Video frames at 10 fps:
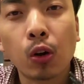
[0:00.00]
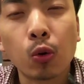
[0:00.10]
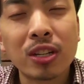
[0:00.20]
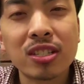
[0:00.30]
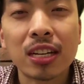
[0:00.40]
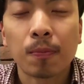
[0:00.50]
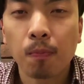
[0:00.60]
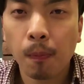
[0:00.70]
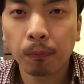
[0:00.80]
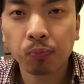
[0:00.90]
Oishi.
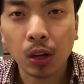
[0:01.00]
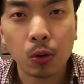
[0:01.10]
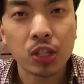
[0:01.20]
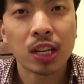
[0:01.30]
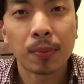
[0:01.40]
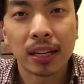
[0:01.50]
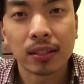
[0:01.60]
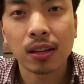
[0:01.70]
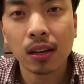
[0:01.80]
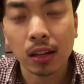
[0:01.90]
Oishi
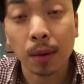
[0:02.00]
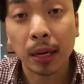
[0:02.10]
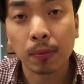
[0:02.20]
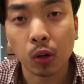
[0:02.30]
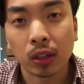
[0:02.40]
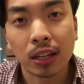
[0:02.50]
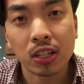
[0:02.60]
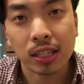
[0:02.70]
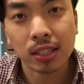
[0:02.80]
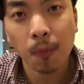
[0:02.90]
means yummy or
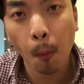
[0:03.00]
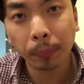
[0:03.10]
delicious.